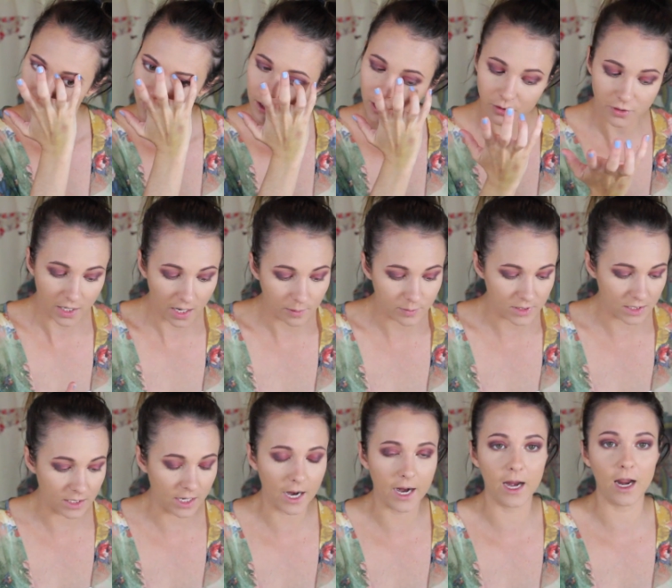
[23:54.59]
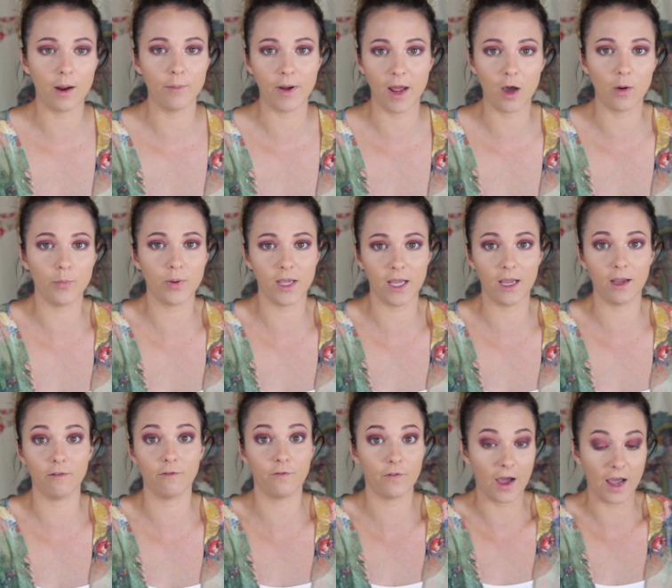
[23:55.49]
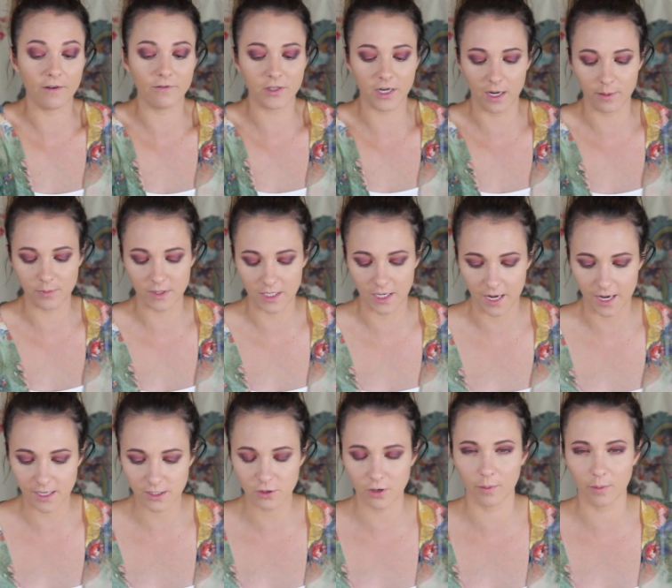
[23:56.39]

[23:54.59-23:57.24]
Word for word: two times a night, I'm now peeing five times a night.